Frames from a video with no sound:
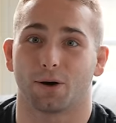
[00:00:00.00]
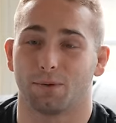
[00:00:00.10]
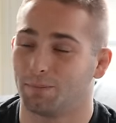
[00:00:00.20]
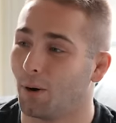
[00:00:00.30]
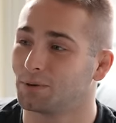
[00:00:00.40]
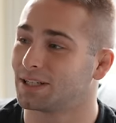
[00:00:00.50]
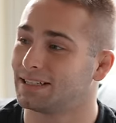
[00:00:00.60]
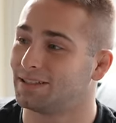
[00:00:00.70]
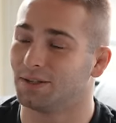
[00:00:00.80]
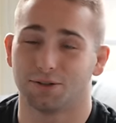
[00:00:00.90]
and we posted
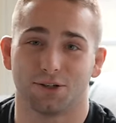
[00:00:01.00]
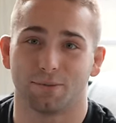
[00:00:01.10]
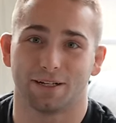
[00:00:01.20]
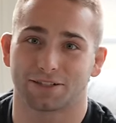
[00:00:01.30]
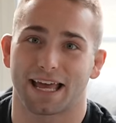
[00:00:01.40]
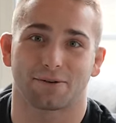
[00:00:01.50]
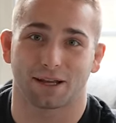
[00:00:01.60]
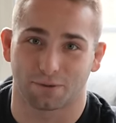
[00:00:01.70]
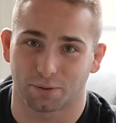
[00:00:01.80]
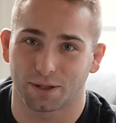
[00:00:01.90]
it to YouTube and just had
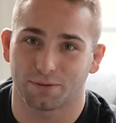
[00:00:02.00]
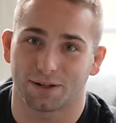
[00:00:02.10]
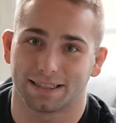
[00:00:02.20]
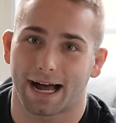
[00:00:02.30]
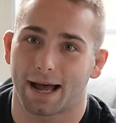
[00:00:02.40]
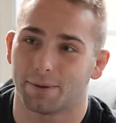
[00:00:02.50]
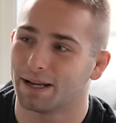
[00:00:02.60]
like a really fun time,